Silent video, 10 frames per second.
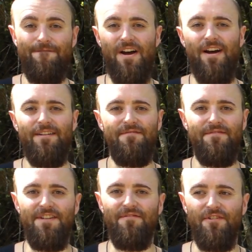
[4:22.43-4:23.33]
5
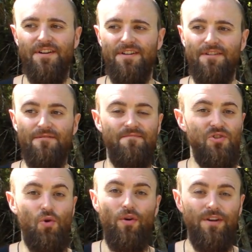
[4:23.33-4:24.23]
different
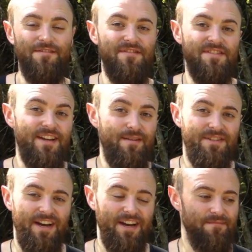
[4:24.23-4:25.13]
toys of the same
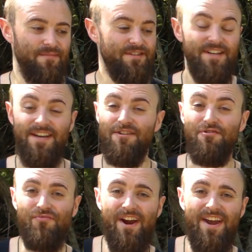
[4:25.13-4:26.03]
type and say,
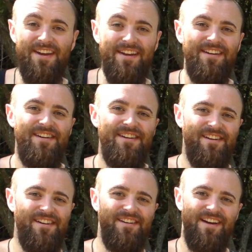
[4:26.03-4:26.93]
hooray,
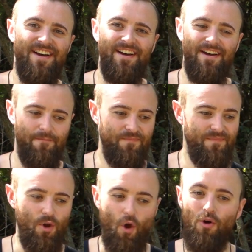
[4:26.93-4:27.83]
and
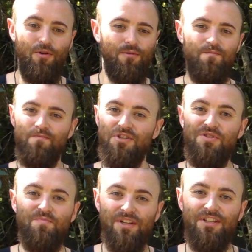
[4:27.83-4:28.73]
all
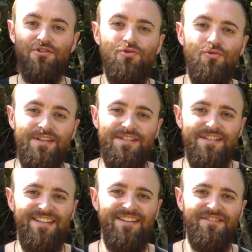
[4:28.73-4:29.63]
split the toys
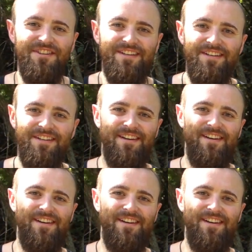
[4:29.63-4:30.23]
evenly.